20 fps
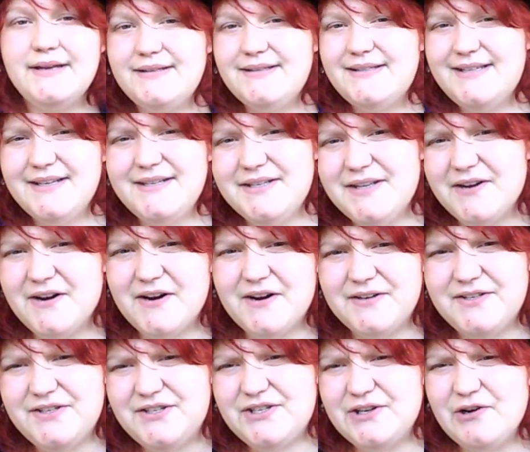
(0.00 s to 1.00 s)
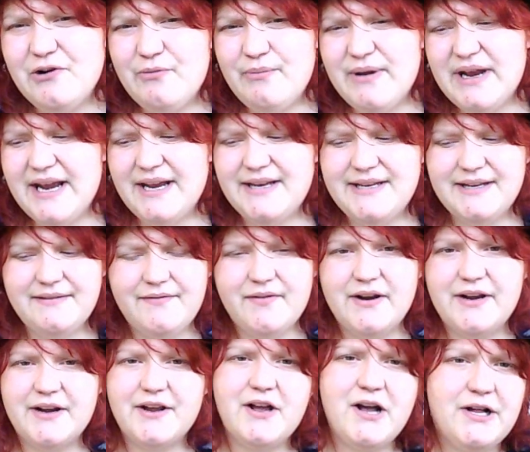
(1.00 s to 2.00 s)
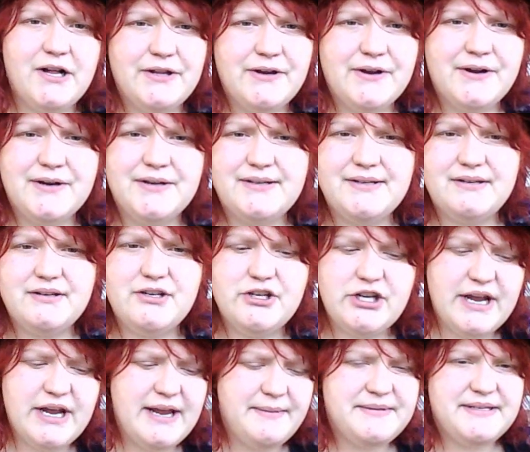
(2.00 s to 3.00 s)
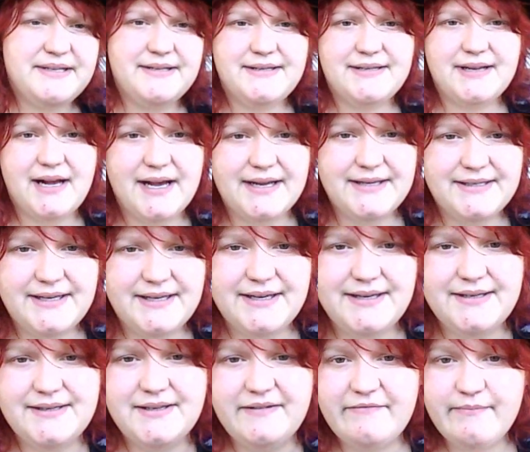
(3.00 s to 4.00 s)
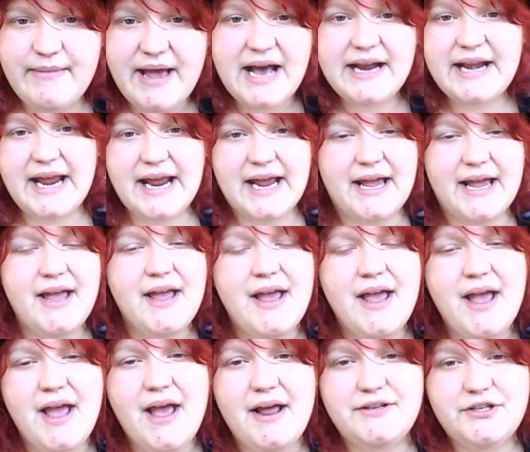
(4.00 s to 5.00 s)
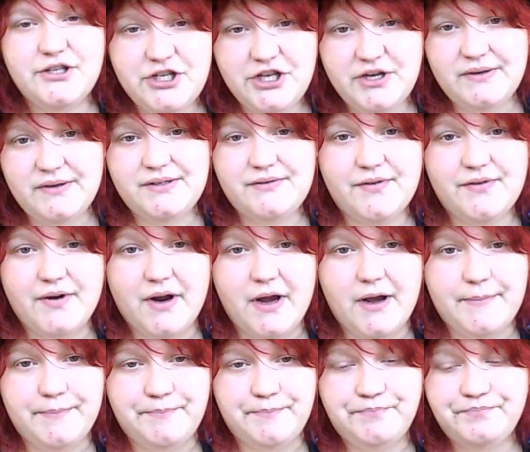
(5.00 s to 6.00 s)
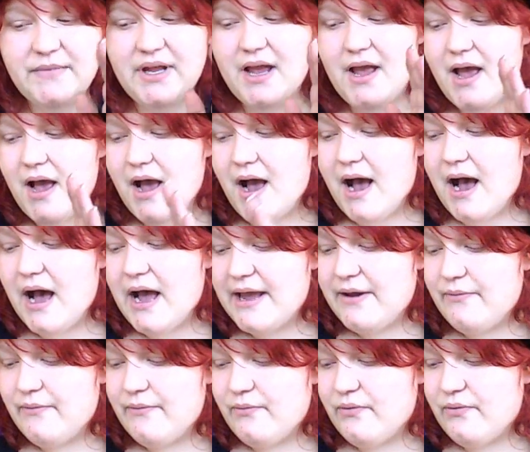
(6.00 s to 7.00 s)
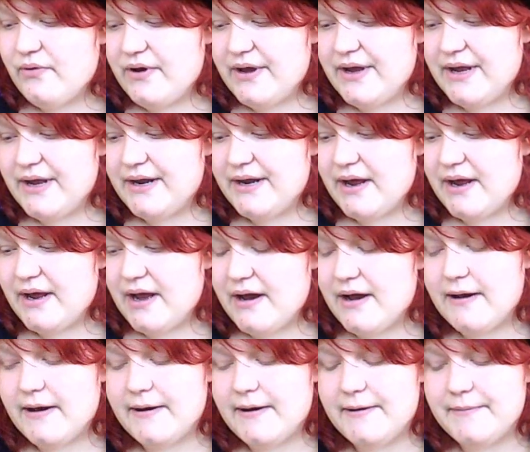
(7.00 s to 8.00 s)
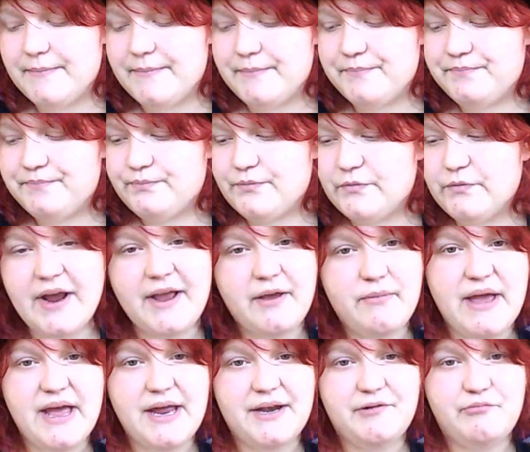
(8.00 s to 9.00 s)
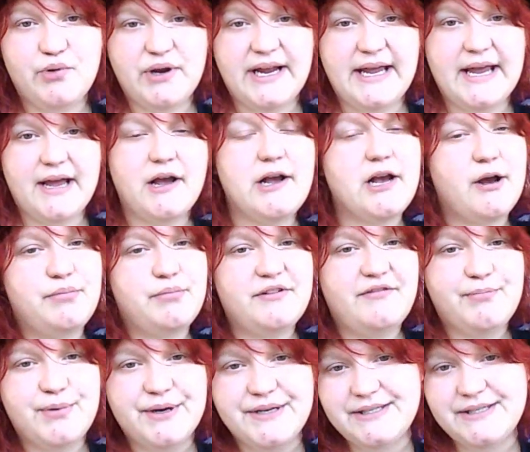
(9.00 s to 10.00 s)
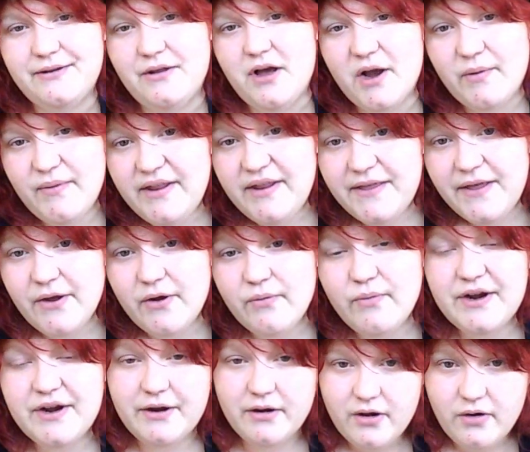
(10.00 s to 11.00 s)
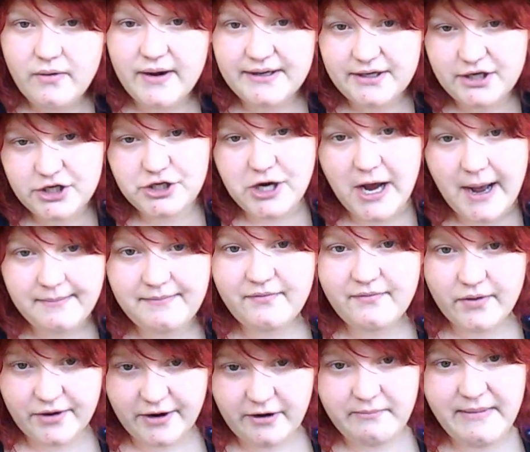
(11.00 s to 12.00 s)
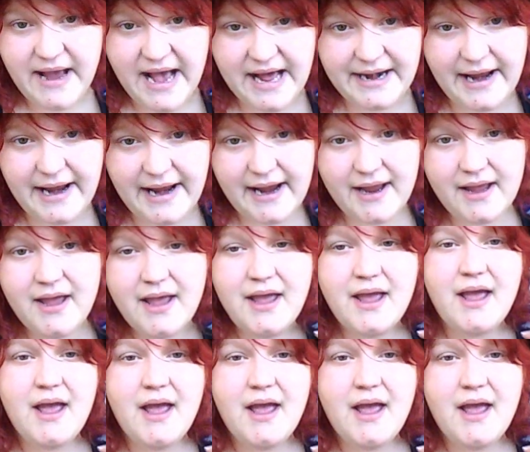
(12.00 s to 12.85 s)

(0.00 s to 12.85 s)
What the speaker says: Since there are so many different colors and shapes and sizes of matting to choose from, I would recommend bringing a couple of prints along with you when you're going to shop for your matting,